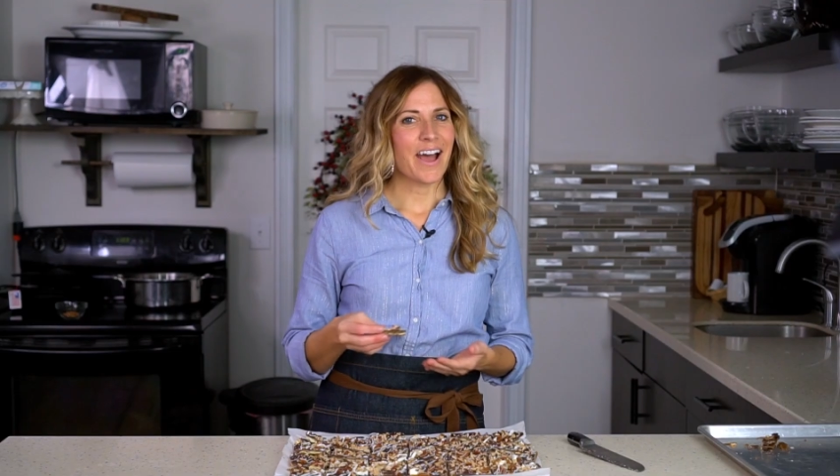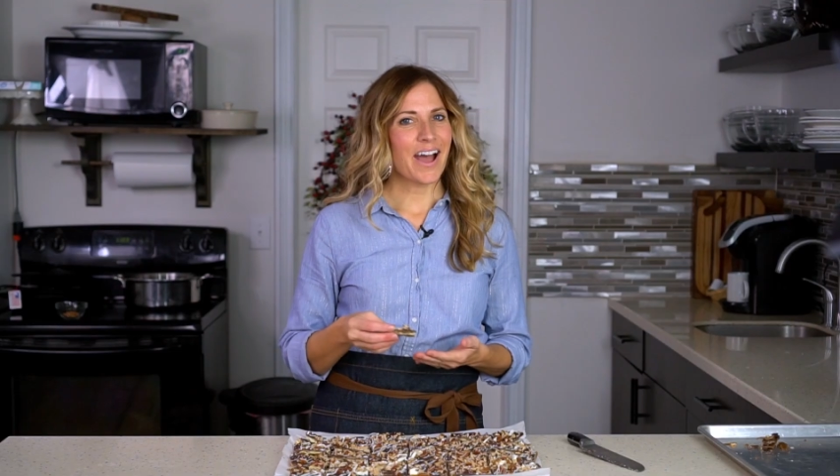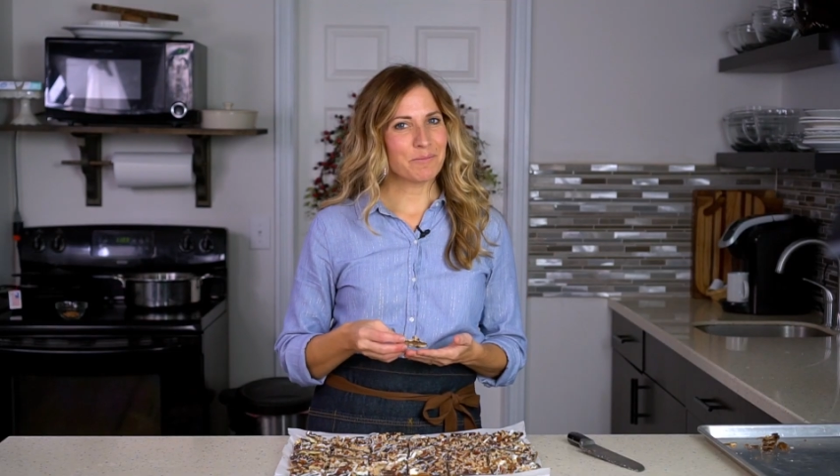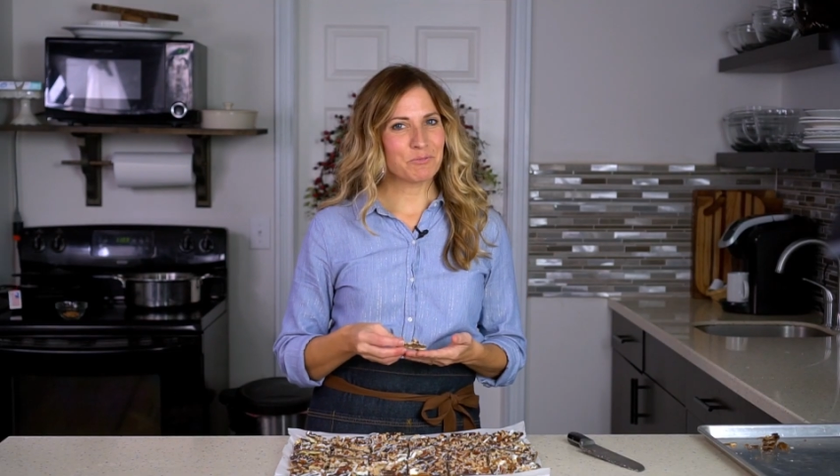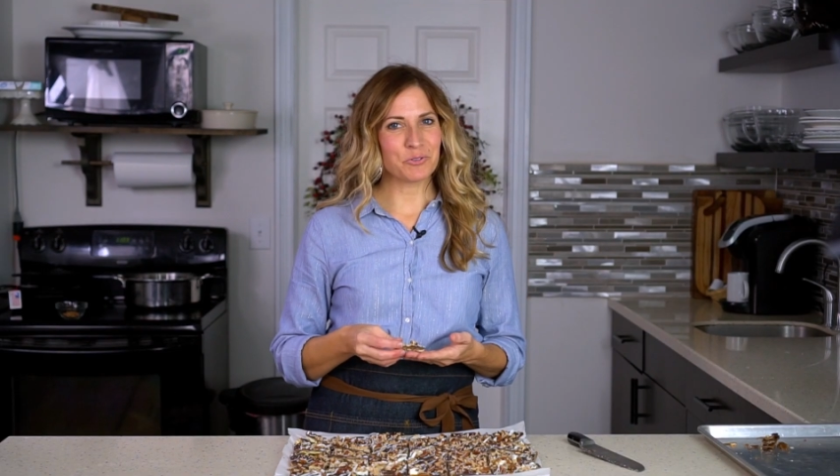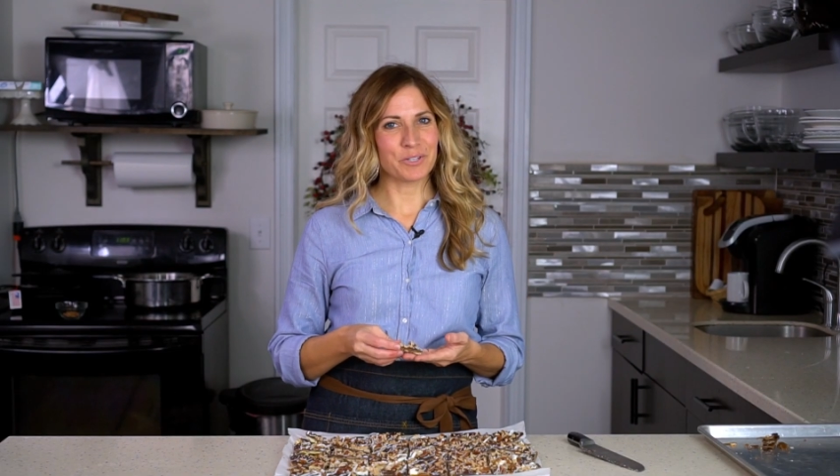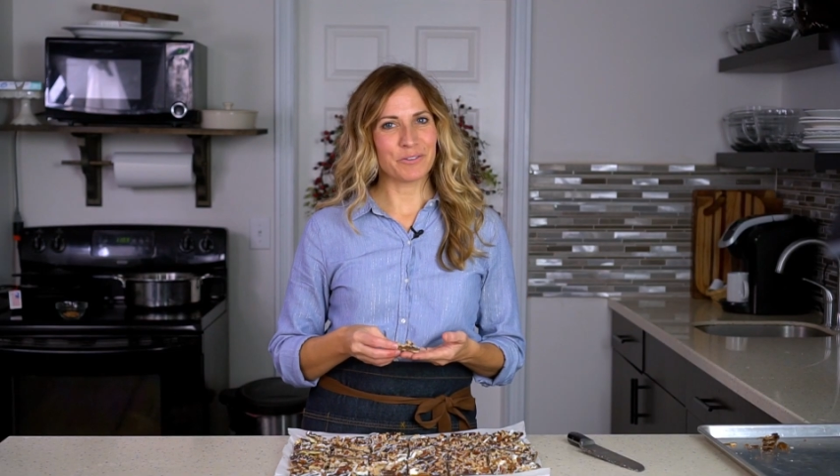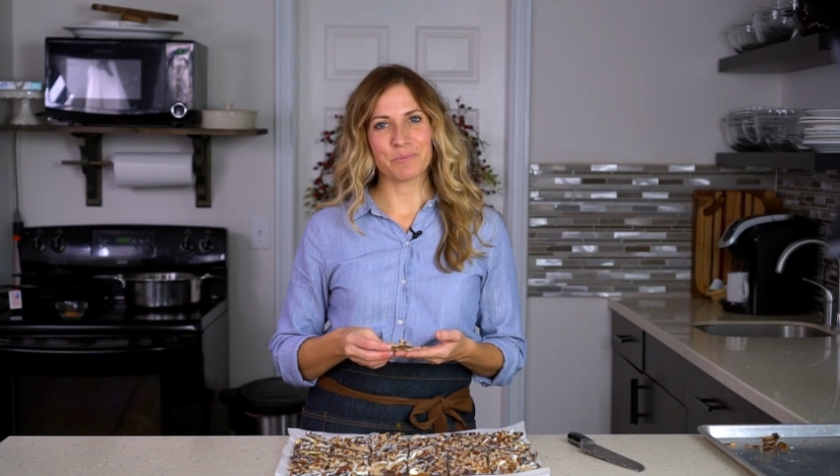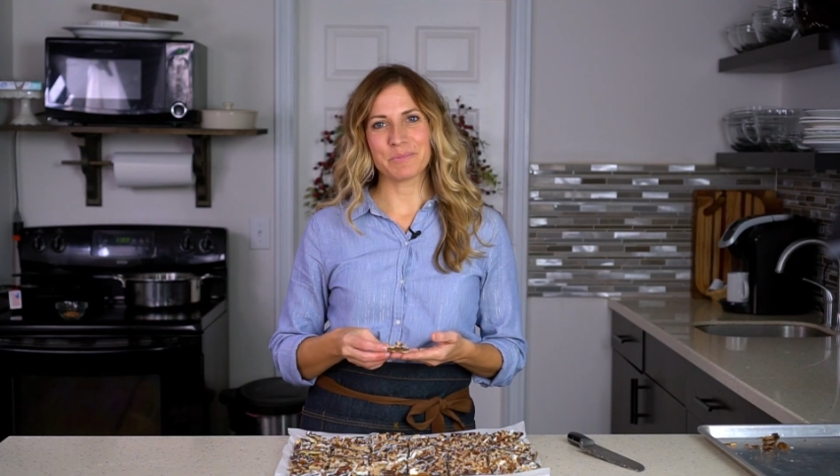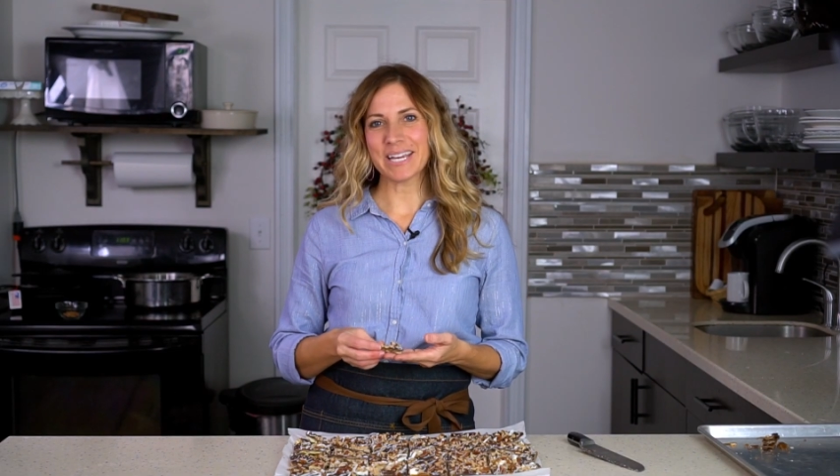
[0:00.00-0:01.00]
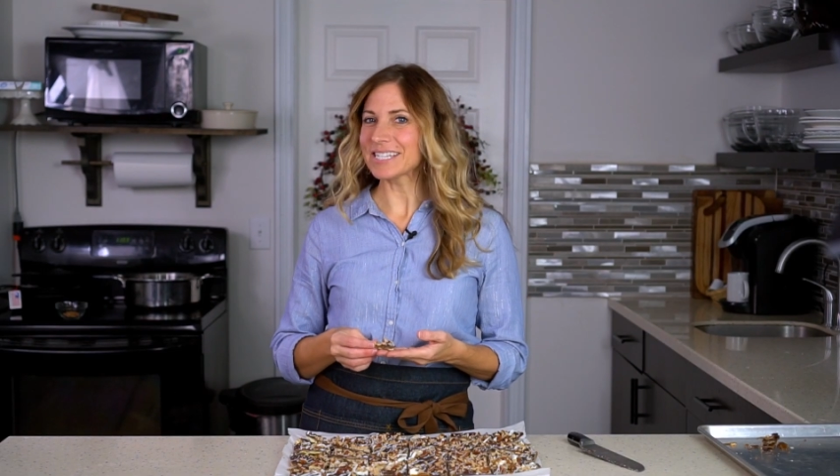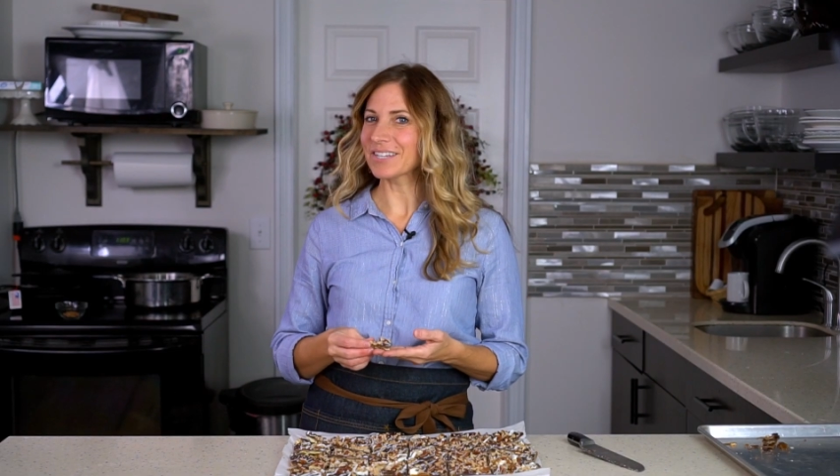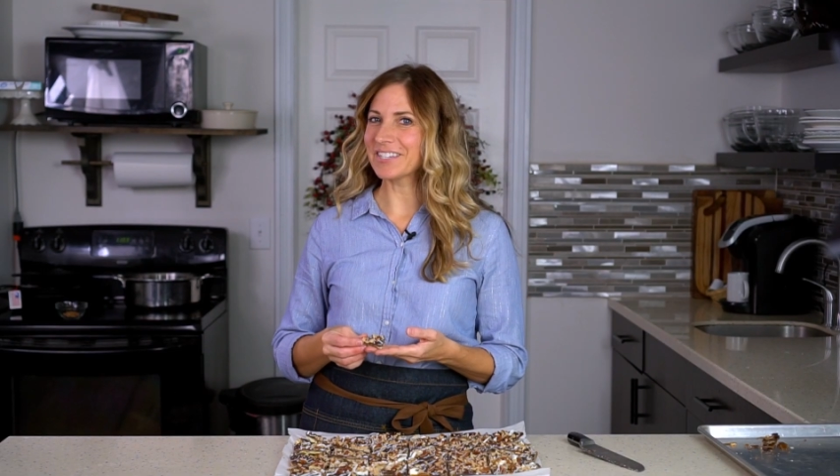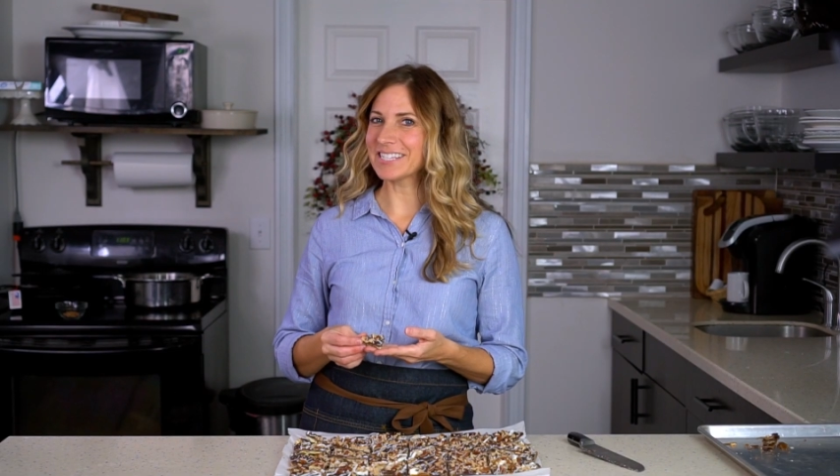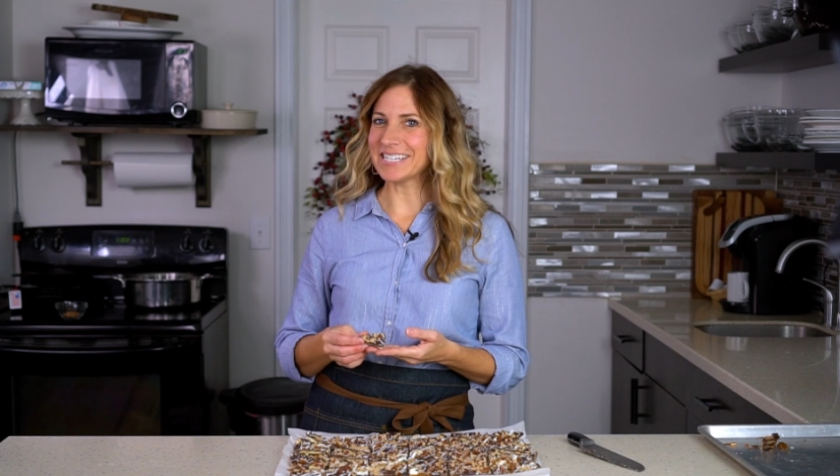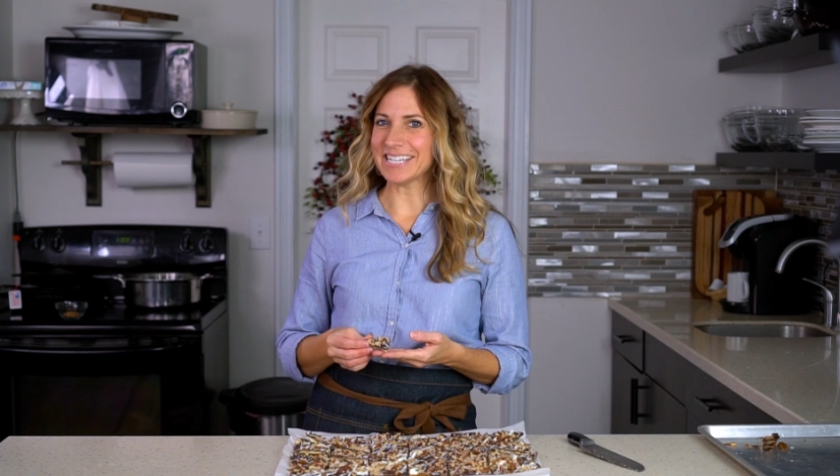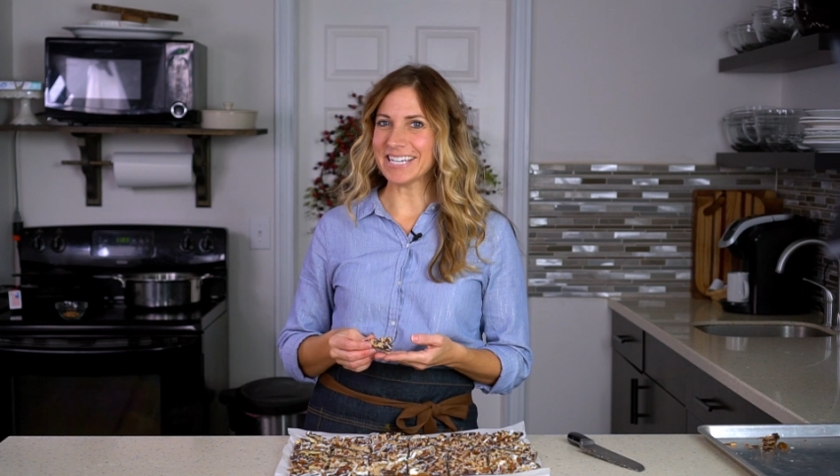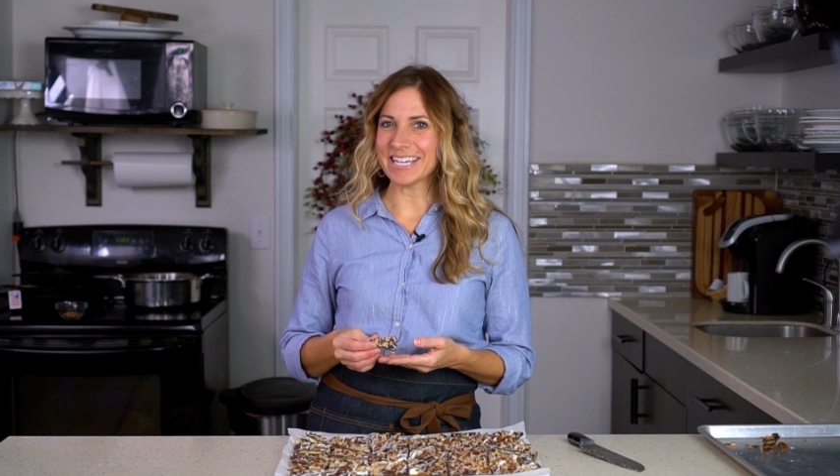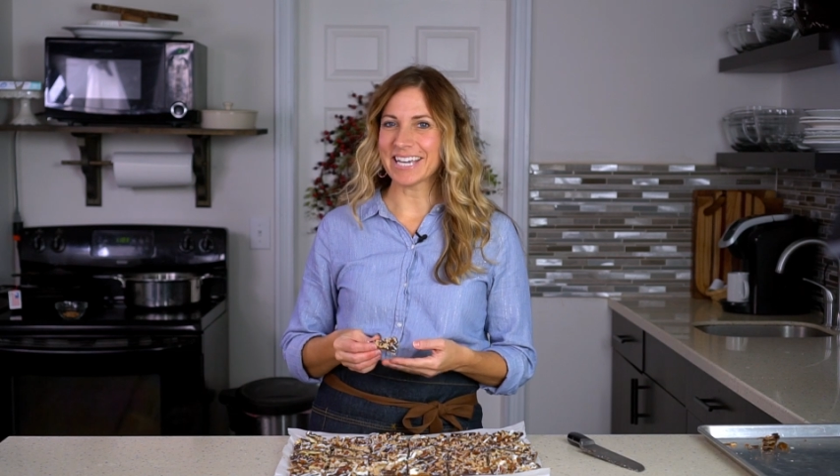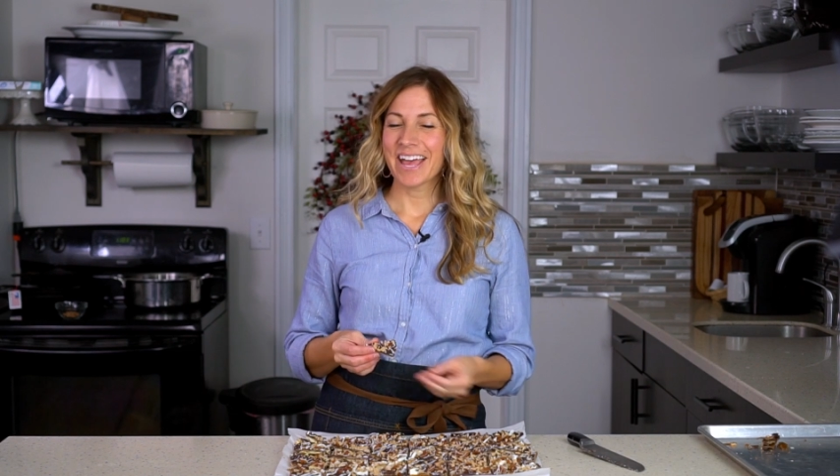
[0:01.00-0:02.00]
I'm Julie from Taste of Lizzy
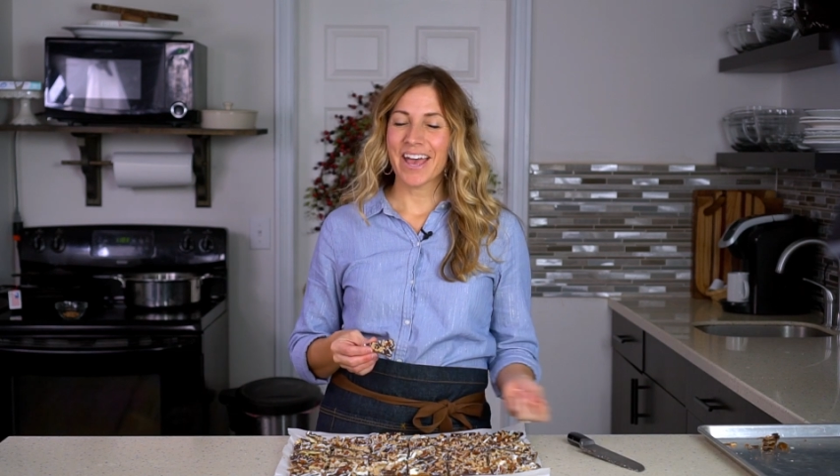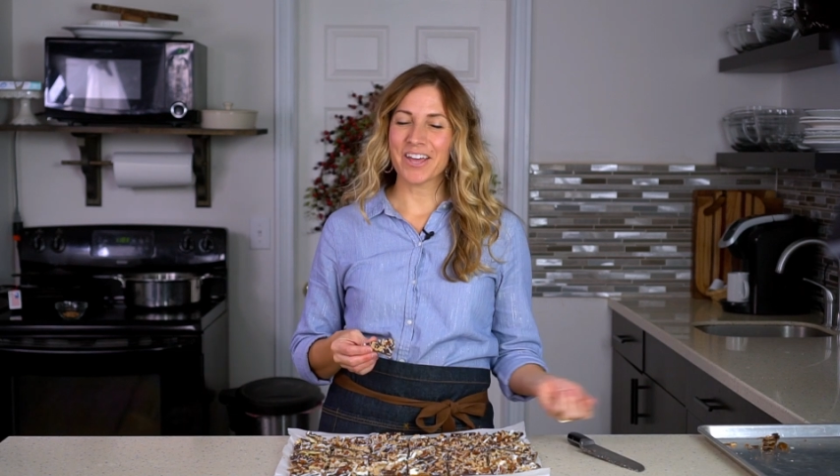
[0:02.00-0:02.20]
Tea.